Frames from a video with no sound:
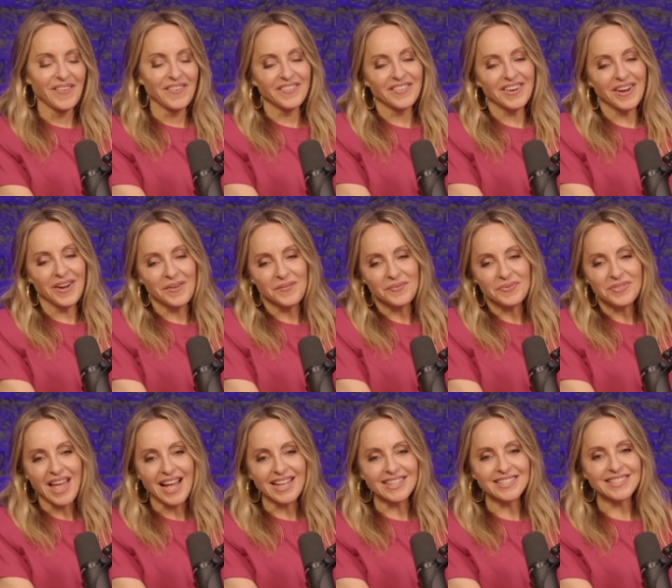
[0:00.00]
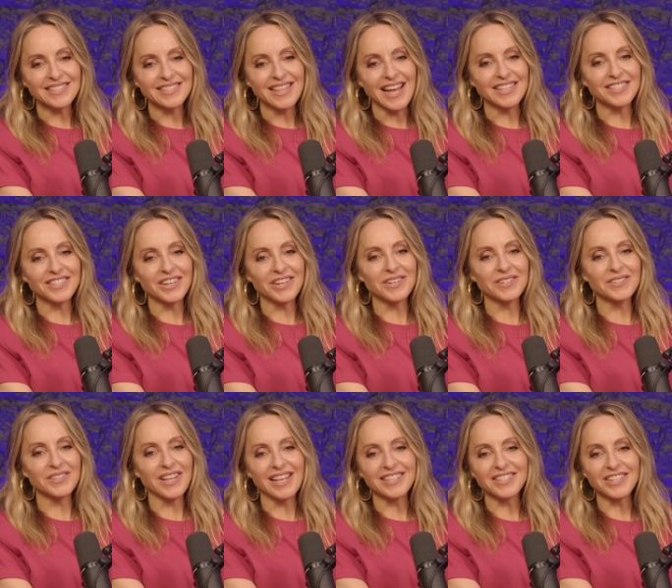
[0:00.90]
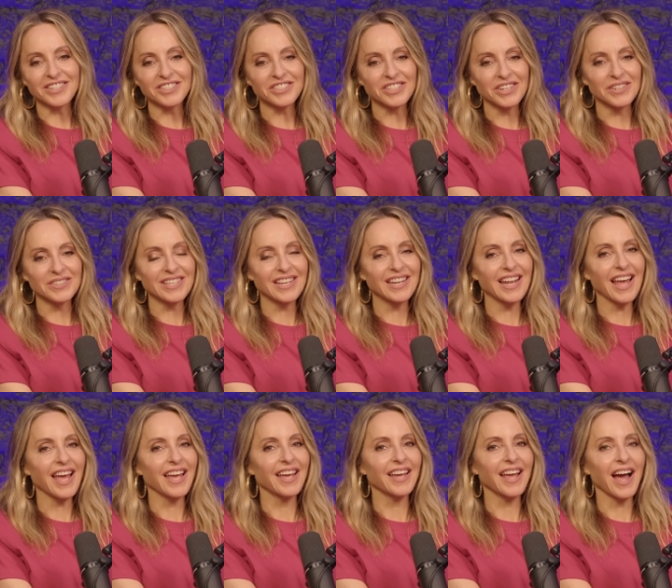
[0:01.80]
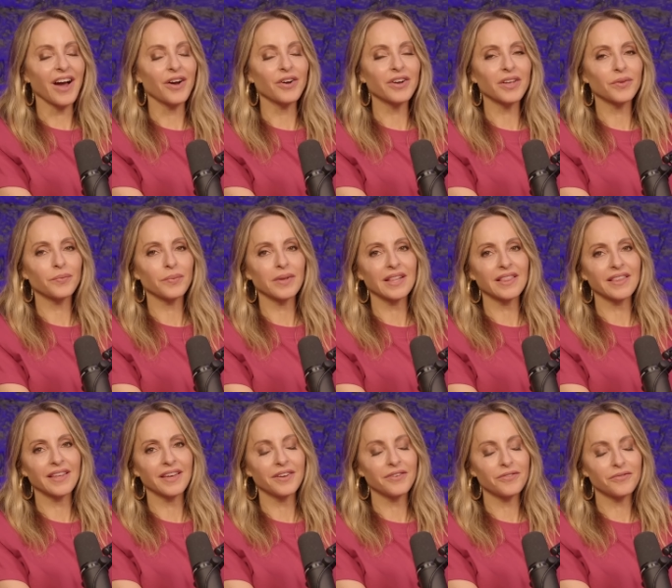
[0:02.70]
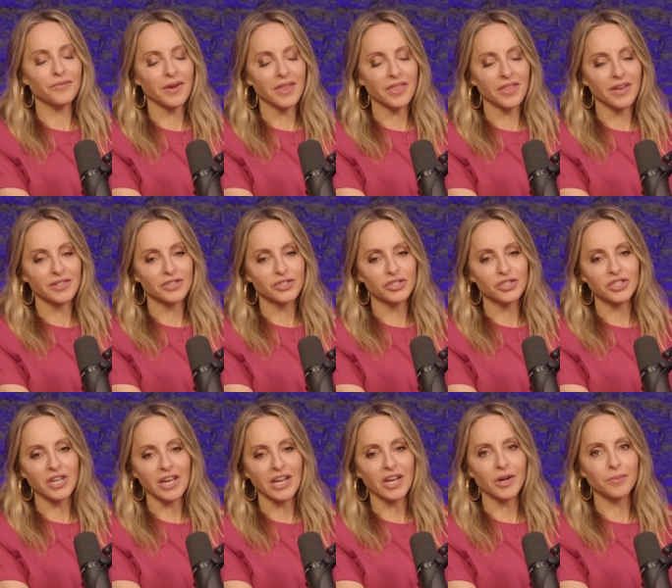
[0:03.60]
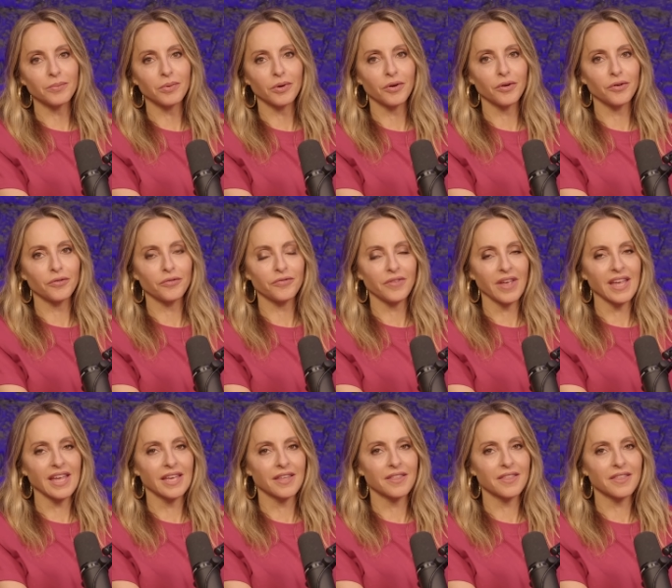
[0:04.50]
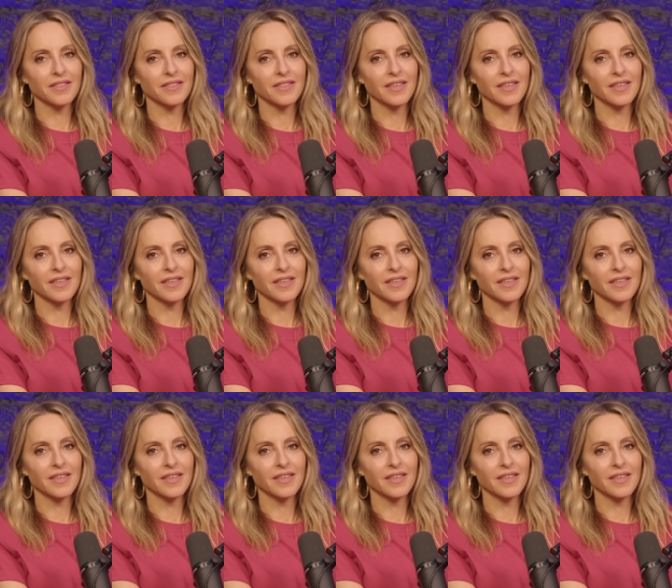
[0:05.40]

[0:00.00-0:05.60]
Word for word: Well, that's that's our that's our show today. How can we live with unshakable faith?